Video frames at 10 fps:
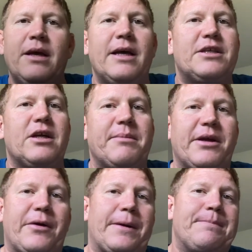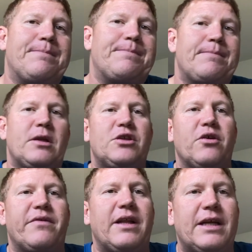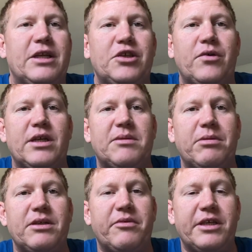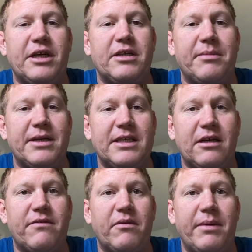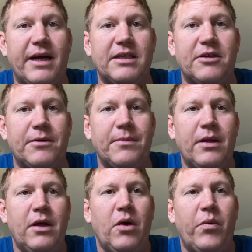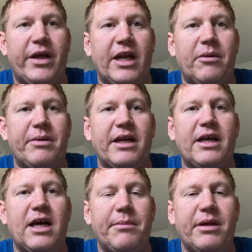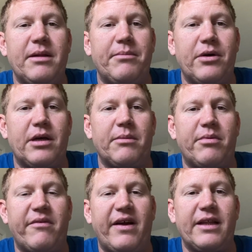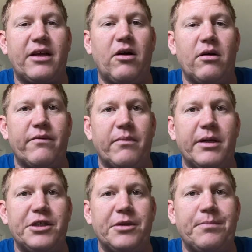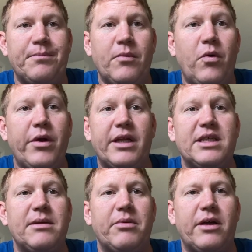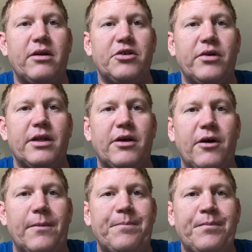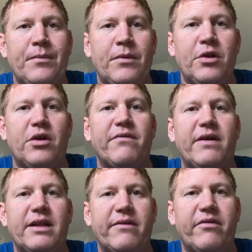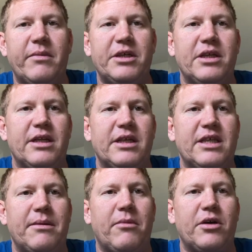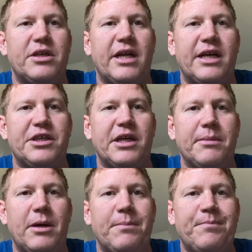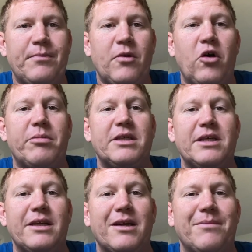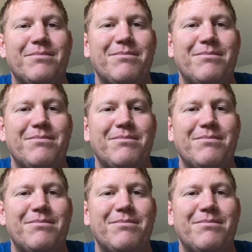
It's going to be great. So if you'd like to join us, please reach out to myself or Pastor. We can help you get a copy of the book and provide the call information. Or you can simply join the call. You can find the information in the Saint Mark's in Action email. Hope to see you there.